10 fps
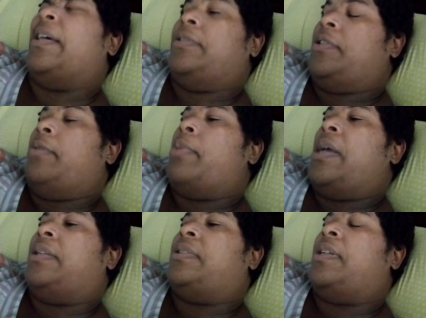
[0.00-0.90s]
that
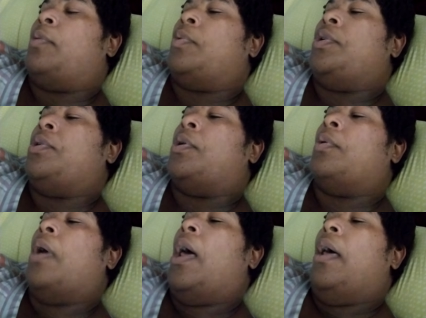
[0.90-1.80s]
somebody said well you
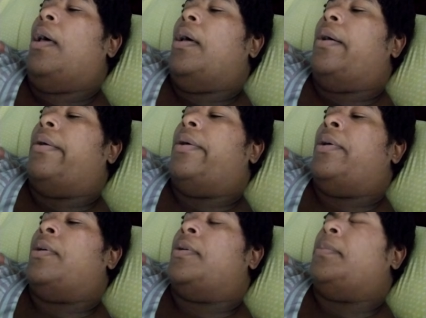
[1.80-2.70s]
know
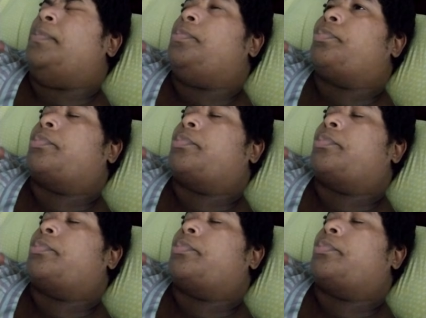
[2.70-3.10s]
um